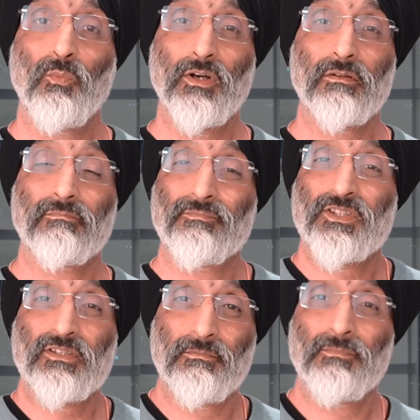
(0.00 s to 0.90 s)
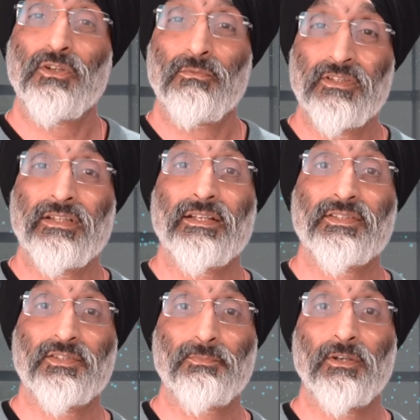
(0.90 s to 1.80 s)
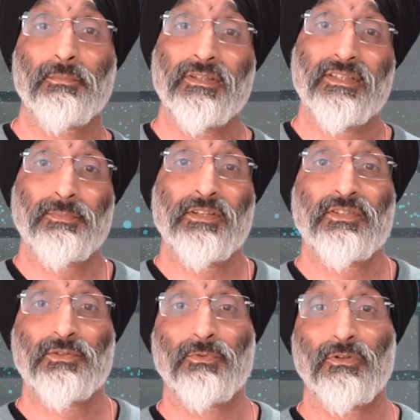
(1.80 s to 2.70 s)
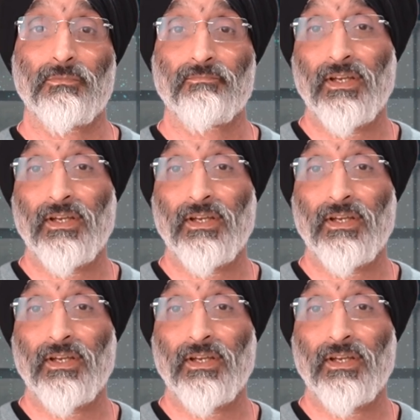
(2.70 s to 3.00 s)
While some human tasks may be dispensable